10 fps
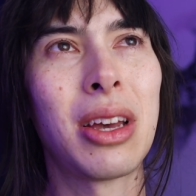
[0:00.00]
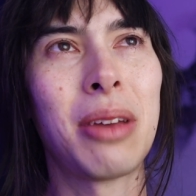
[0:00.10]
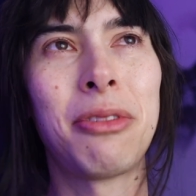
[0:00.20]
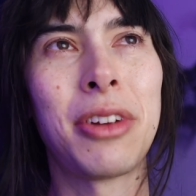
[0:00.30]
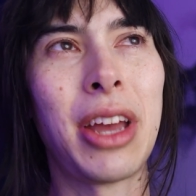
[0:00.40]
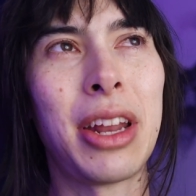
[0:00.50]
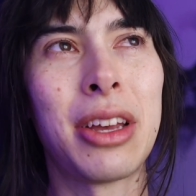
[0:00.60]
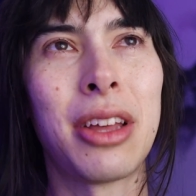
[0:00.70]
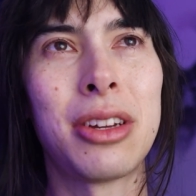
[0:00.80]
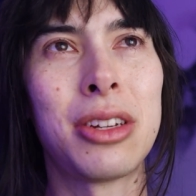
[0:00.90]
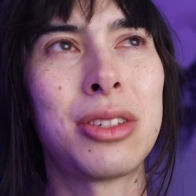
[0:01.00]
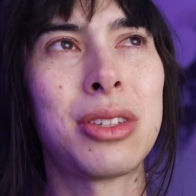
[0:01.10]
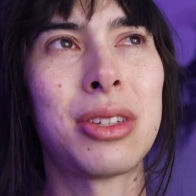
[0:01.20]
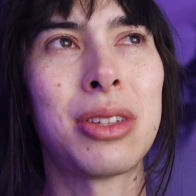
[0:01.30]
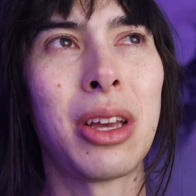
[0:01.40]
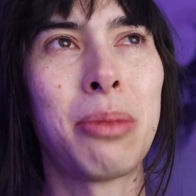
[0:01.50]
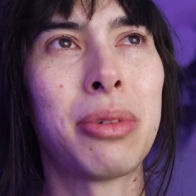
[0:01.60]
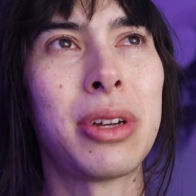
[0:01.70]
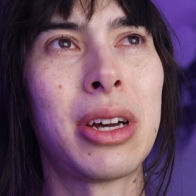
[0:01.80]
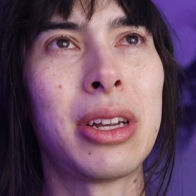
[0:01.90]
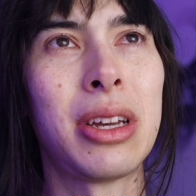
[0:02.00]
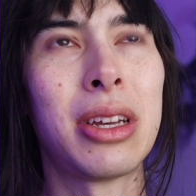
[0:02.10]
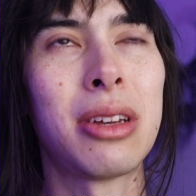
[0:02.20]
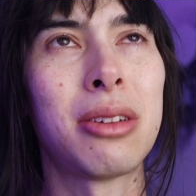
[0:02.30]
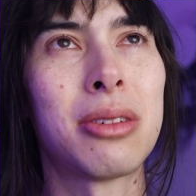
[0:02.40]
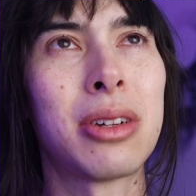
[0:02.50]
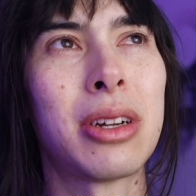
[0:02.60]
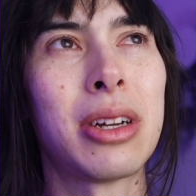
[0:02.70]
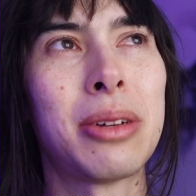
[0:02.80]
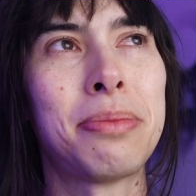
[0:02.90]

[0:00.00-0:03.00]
I'm forgetting others, like Brianna, or,